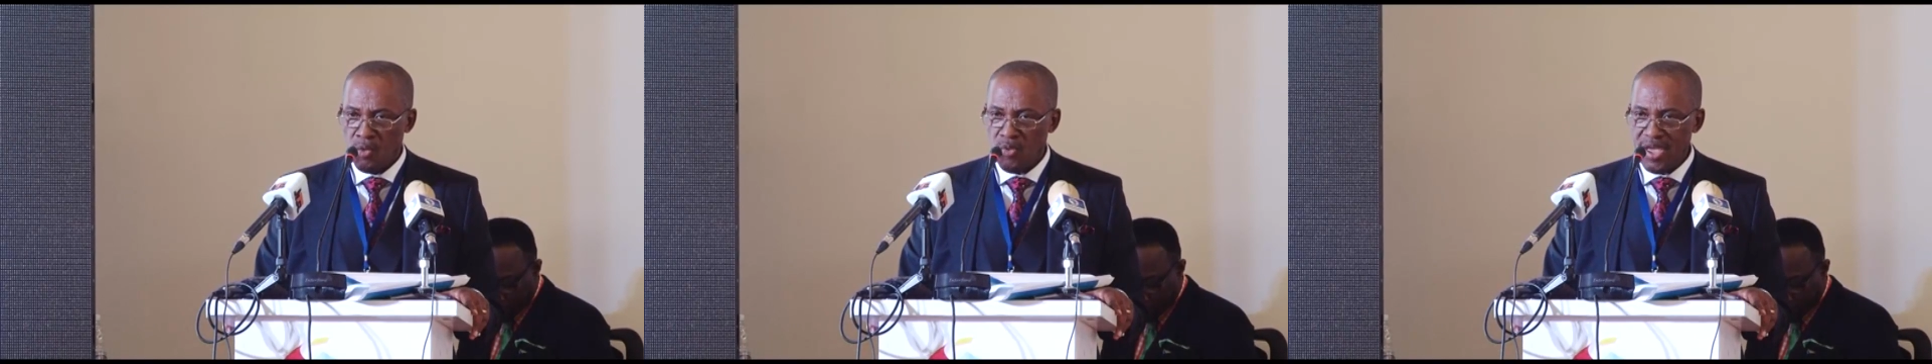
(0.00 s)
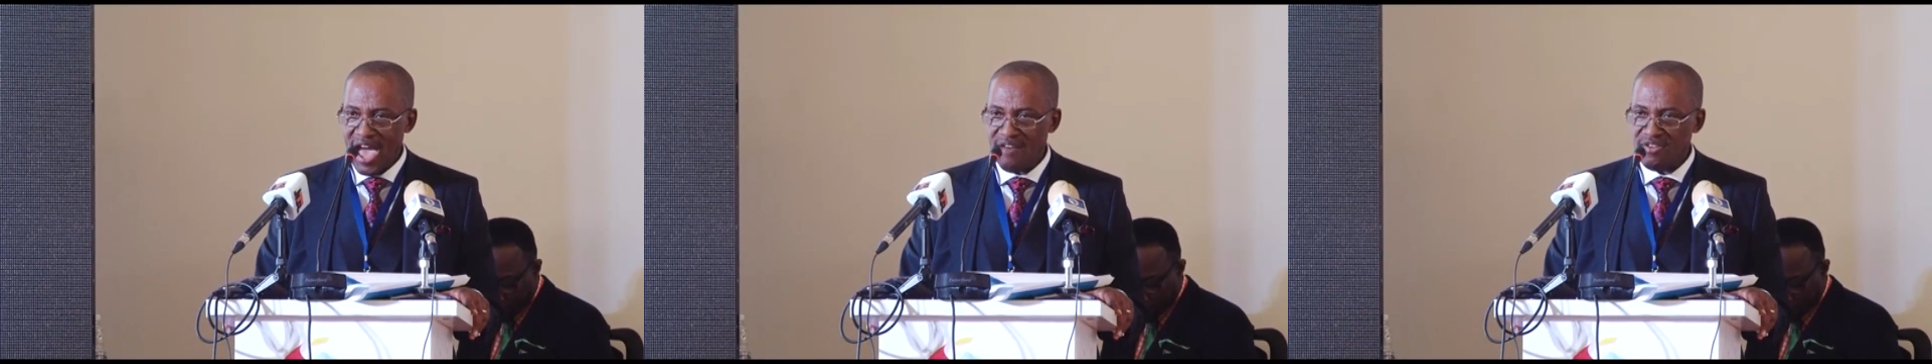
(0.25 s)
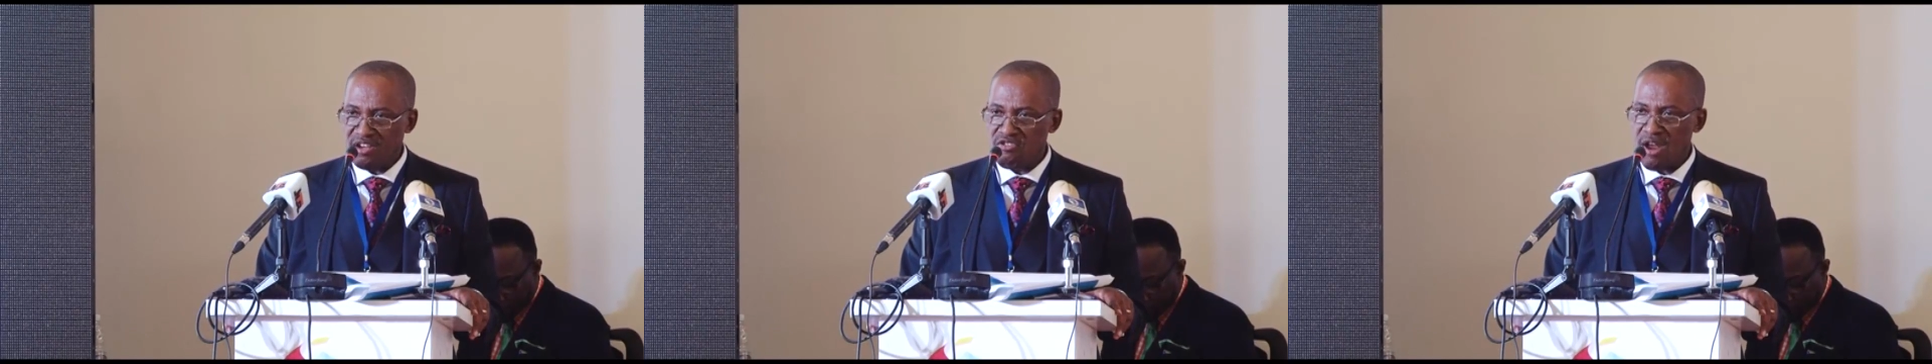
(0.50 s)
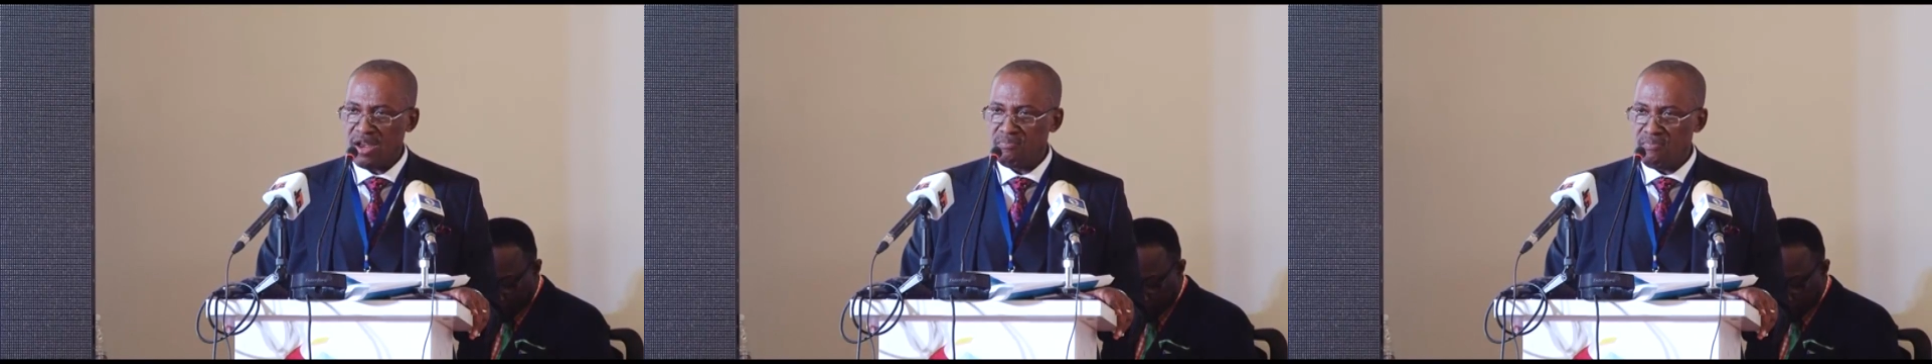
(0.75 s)
We have a
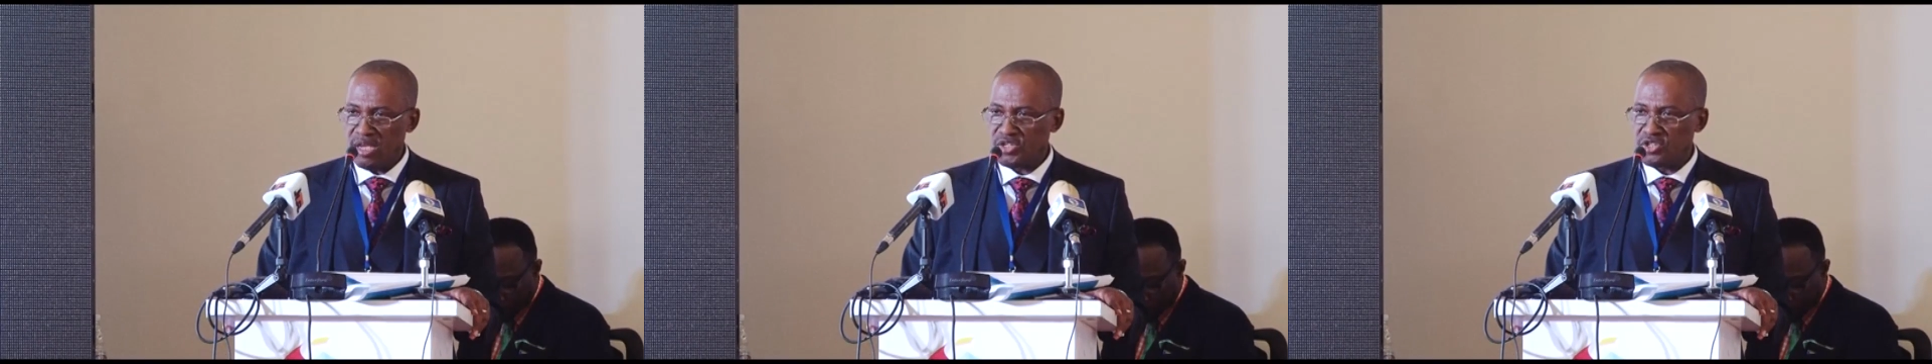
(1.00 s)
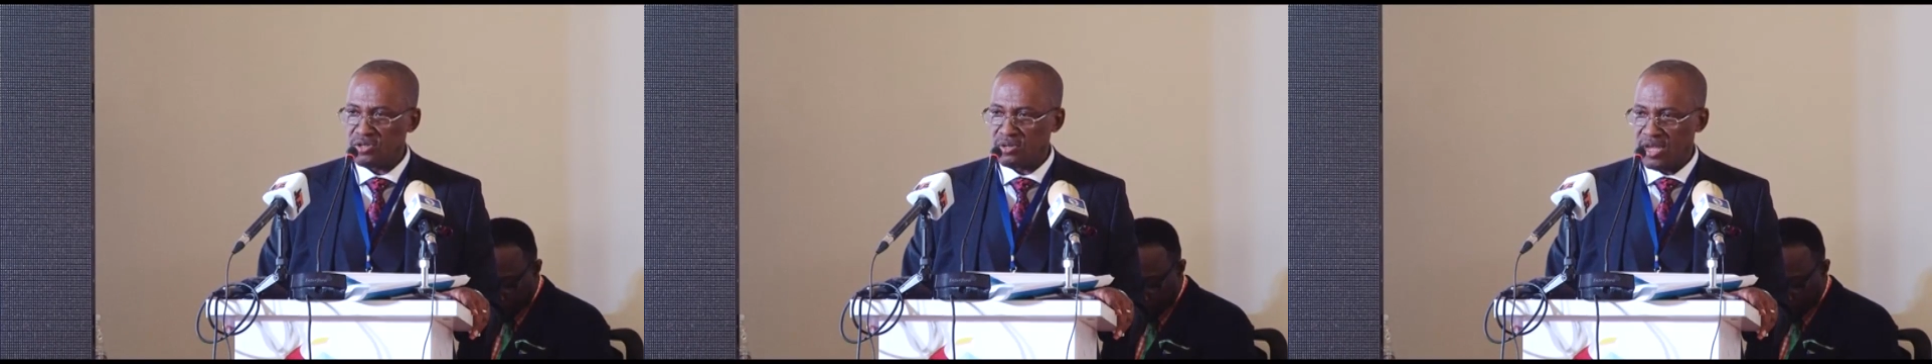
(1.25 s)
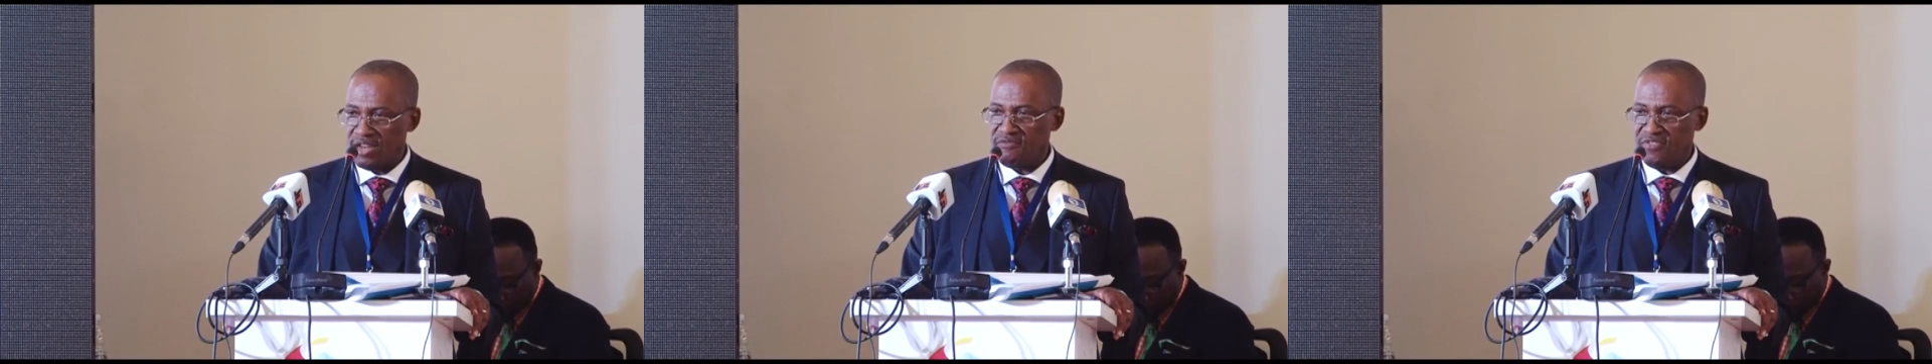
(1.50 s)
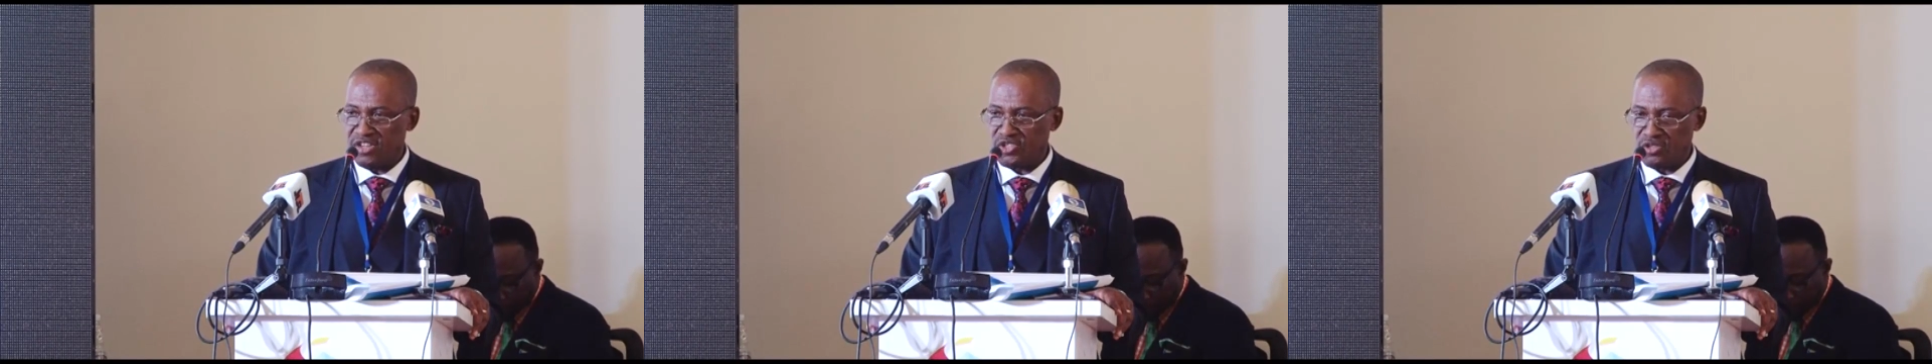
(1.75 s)
grand mission
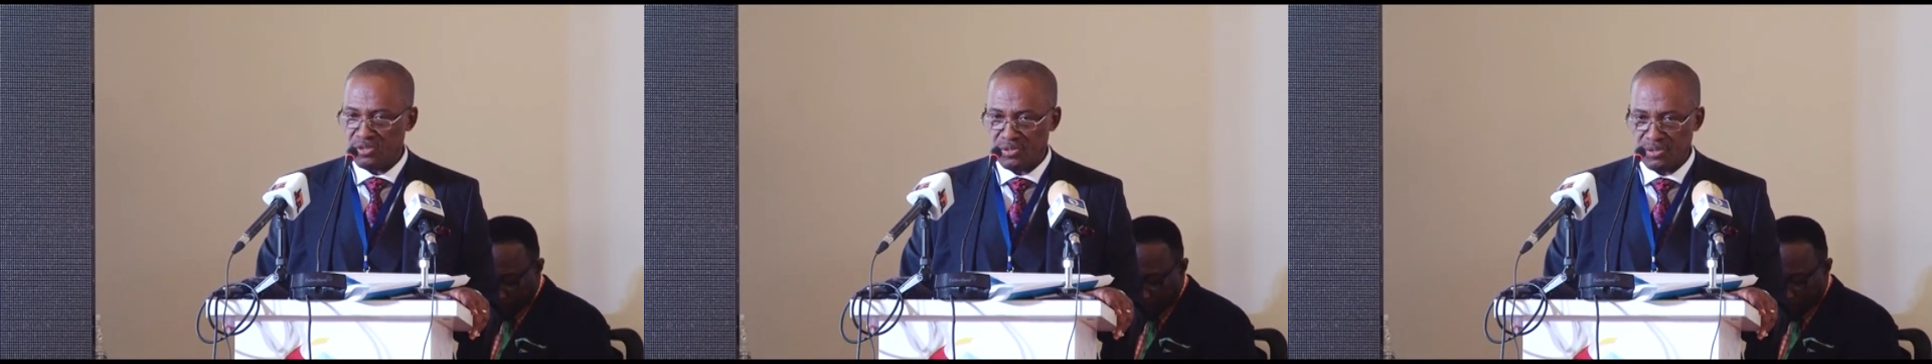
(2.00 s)
and vision.